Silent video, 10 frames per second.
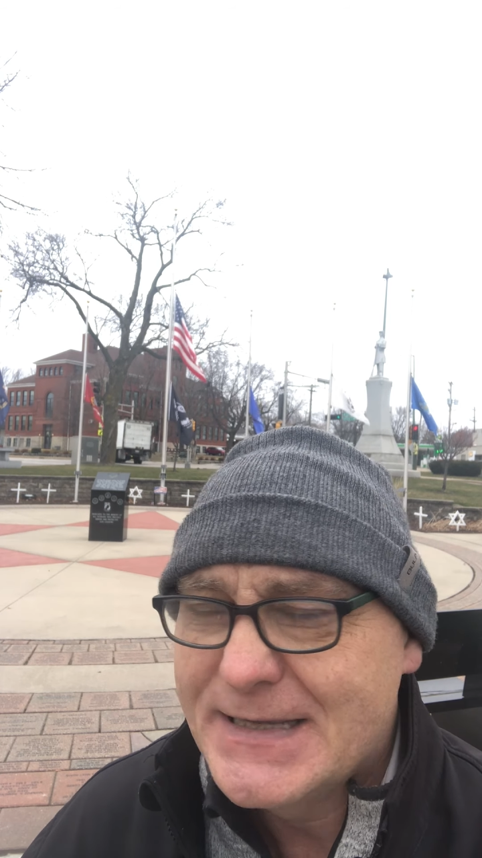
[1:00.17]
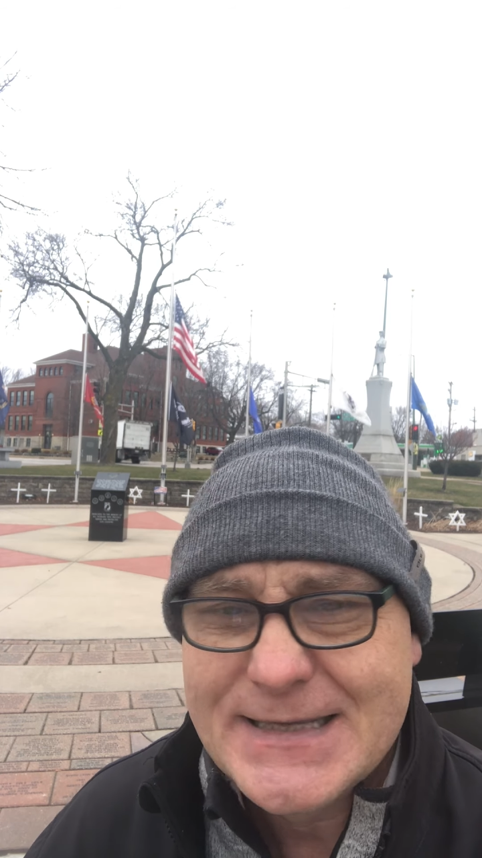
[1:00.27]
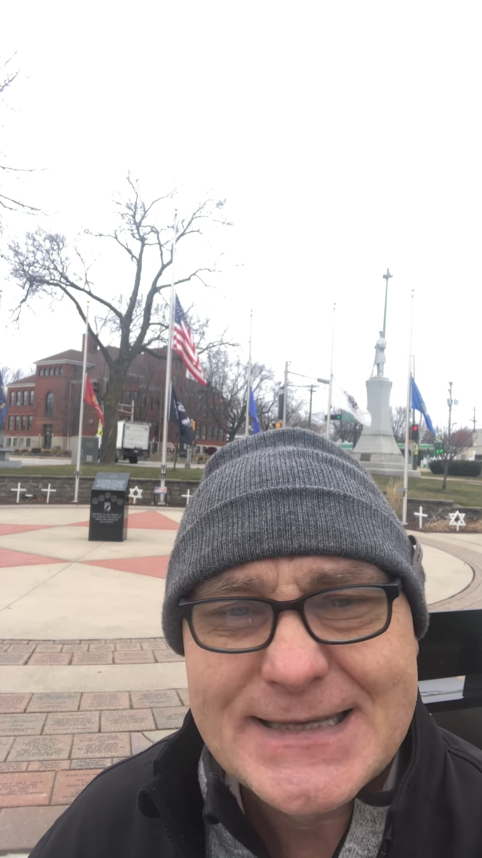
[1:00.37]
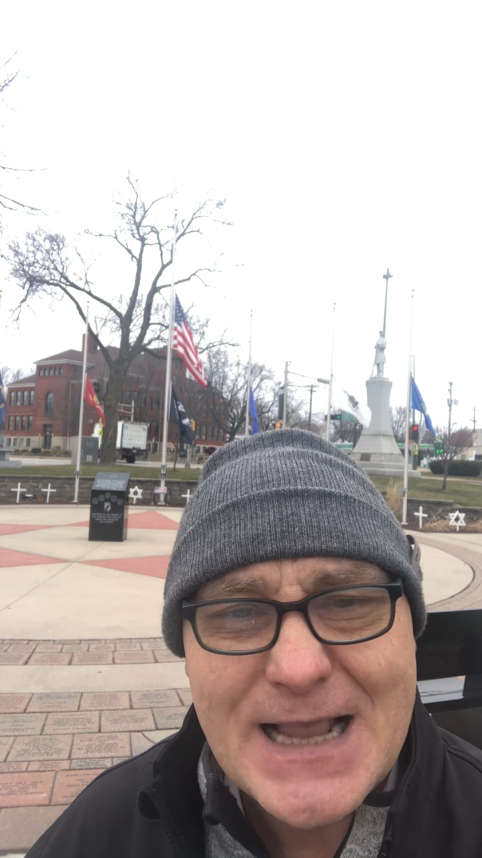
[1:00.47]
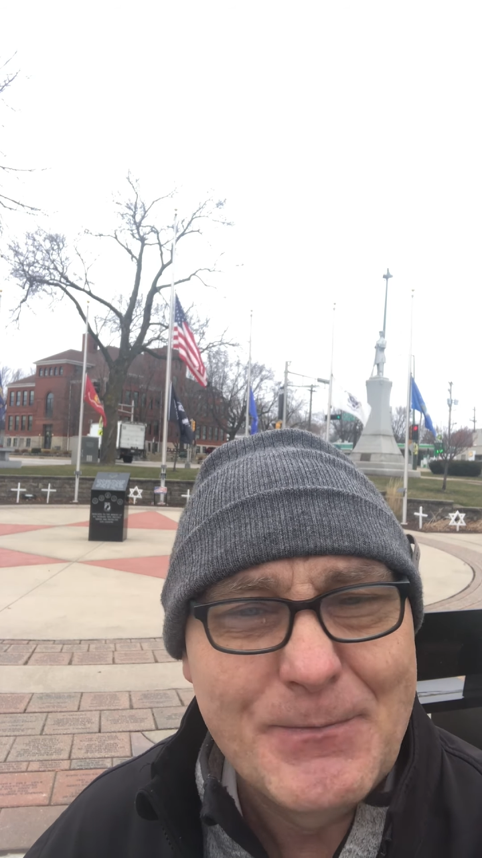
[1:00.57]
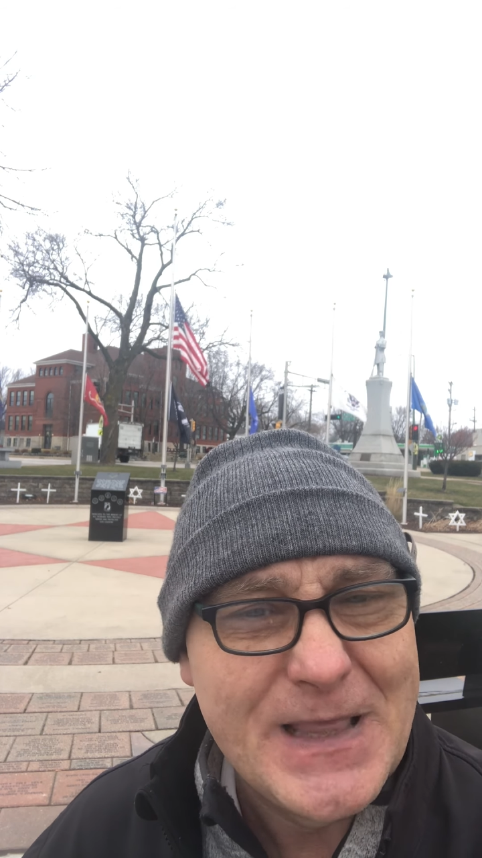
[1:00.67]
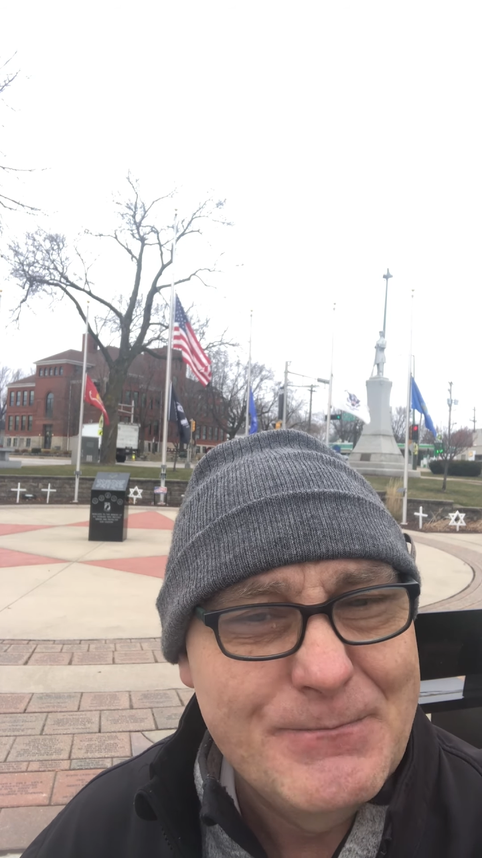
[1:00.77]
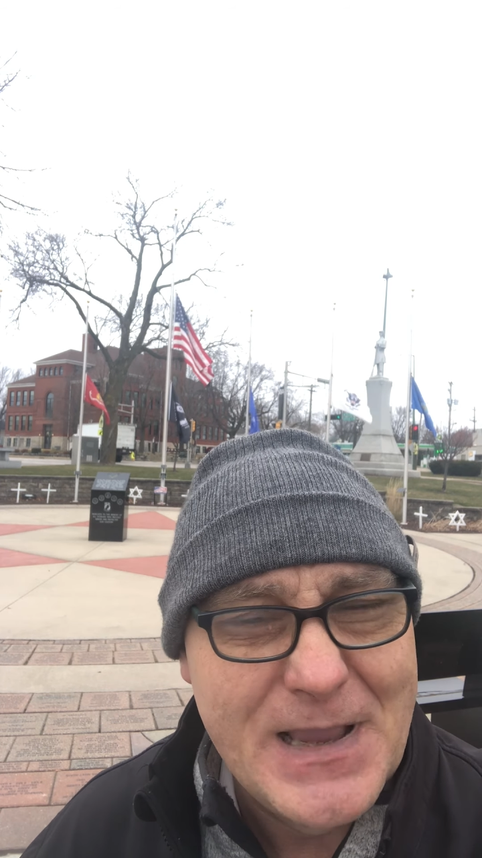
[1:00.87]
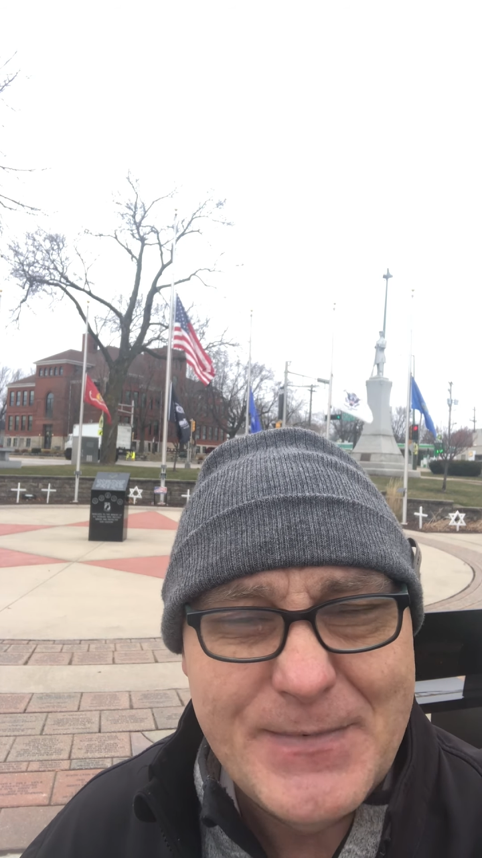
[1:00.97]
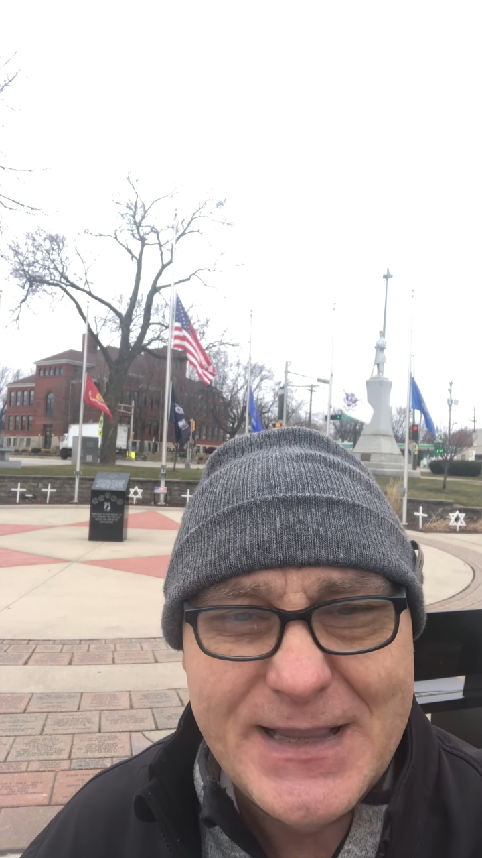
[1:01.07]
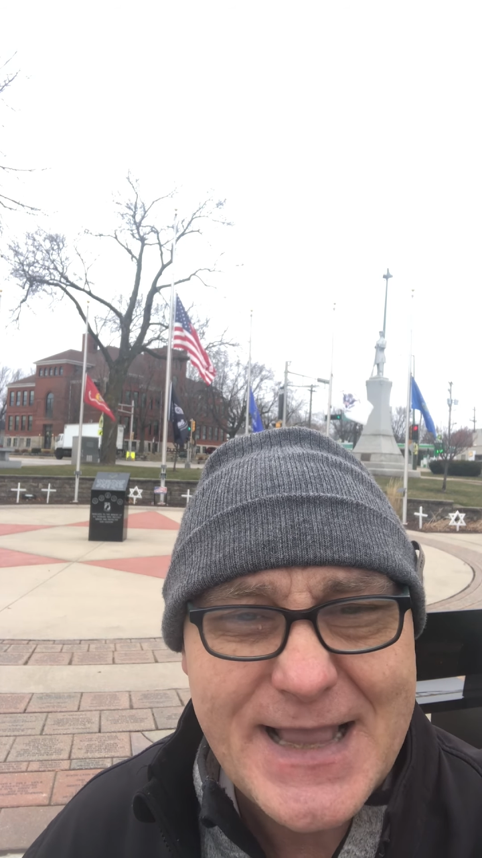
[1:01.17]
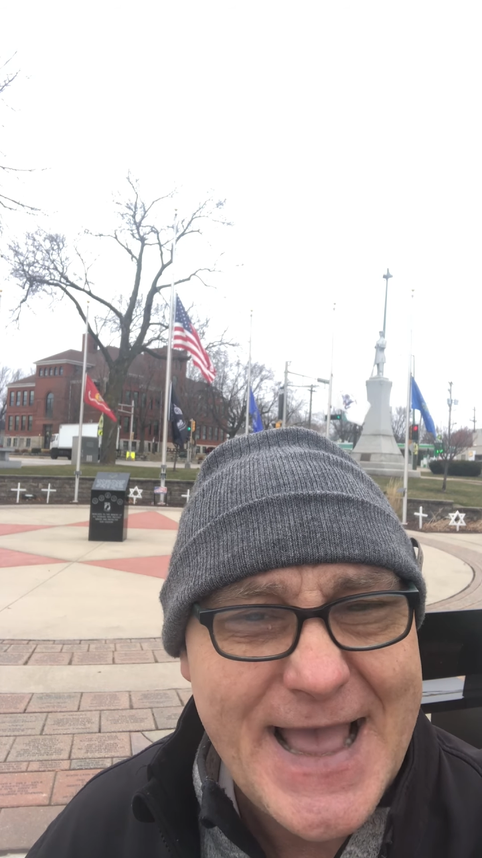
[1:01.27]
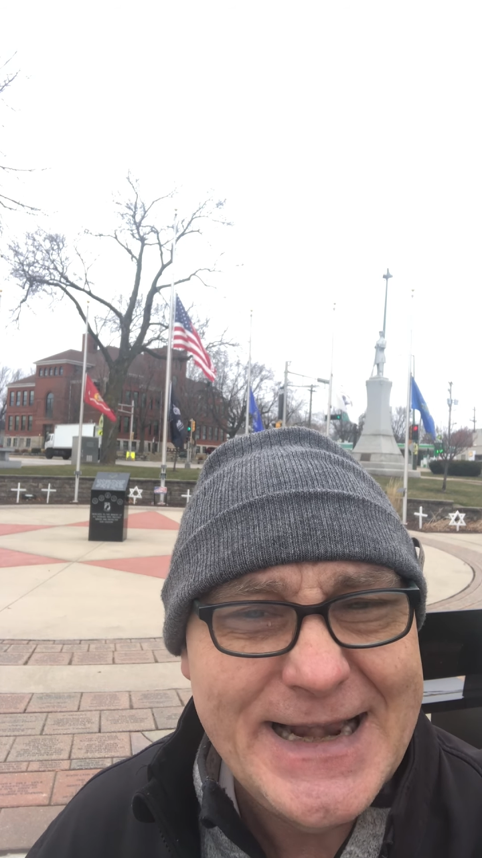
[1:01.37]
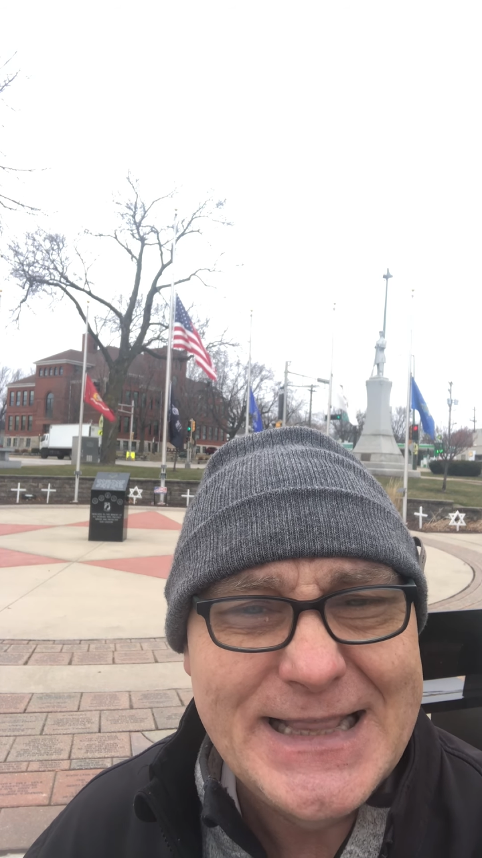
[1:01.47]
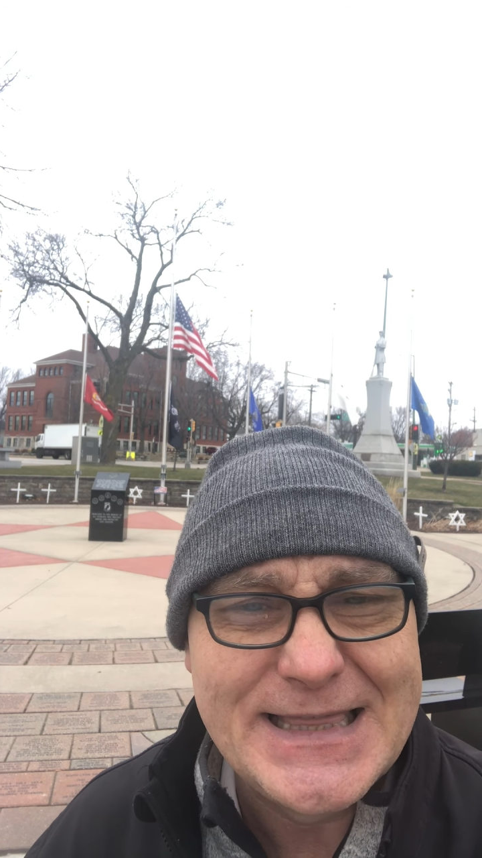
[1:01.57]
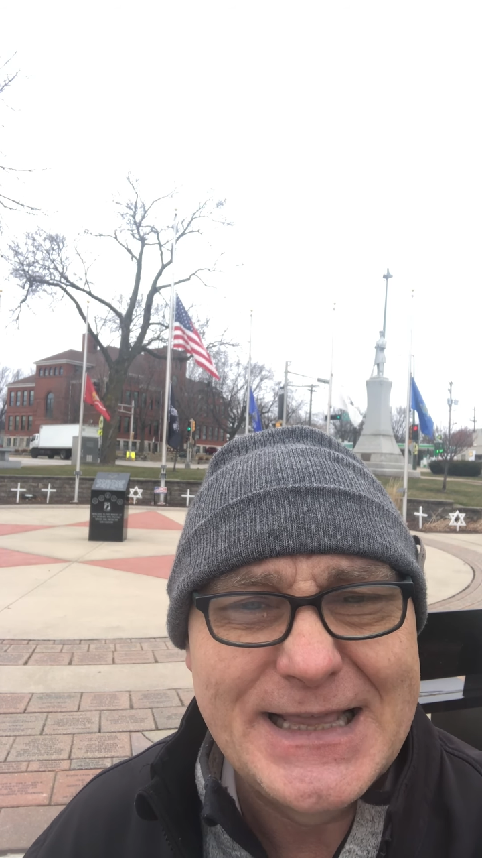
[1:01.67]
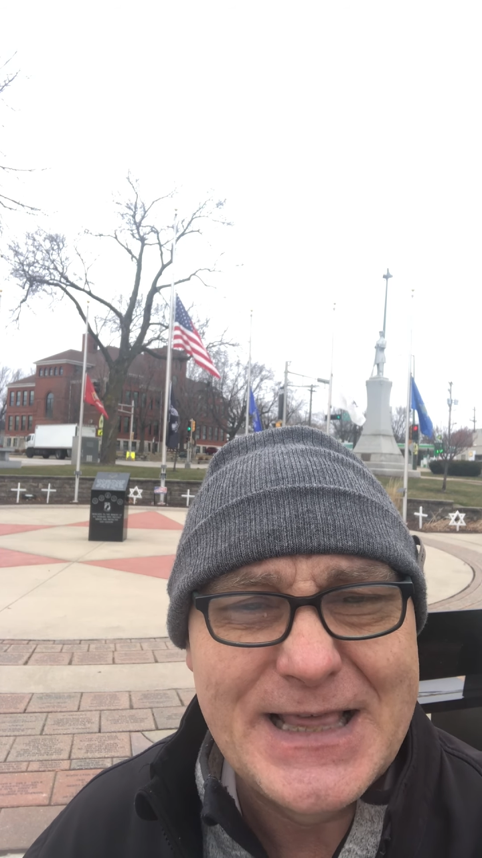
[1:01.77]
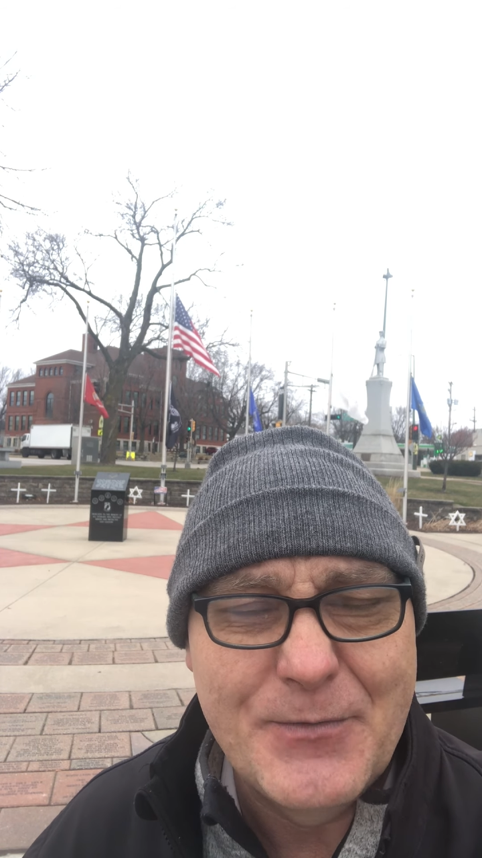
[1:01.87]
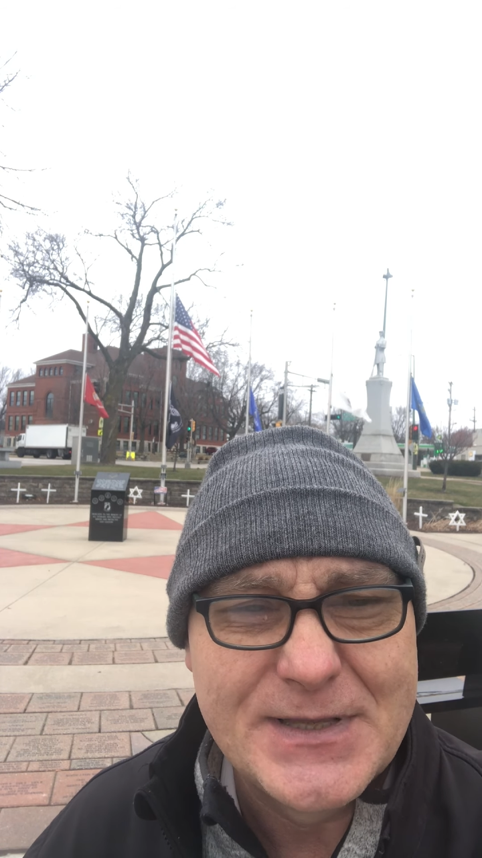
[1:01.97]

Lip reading: something, maybe anything that